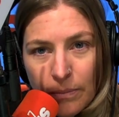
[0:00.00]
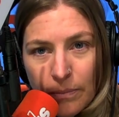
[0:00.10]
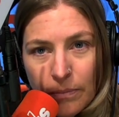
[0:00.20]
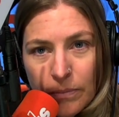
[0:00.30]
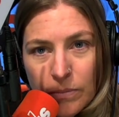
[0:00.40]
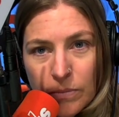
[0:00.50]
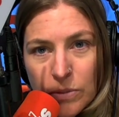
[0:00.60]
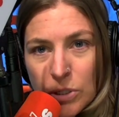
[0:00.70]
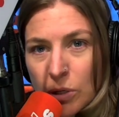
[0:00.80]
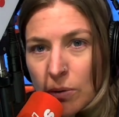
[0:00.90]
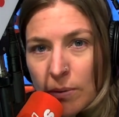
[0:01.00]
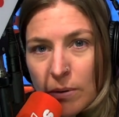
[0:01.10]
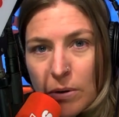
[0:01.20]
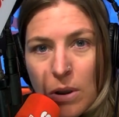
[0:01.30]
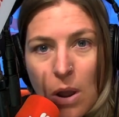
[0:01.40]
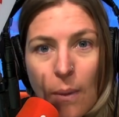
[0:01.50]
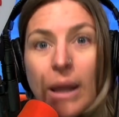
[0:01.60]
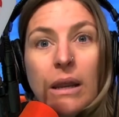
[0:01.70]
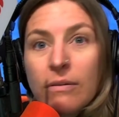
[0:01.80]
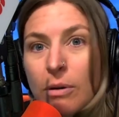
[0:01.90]
Not really. So you don't know
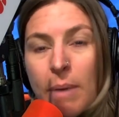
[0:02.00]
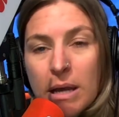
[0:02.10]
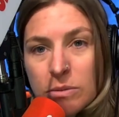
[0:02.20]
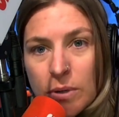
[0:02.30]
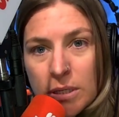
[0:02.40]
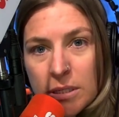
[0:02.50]
any of her passwords?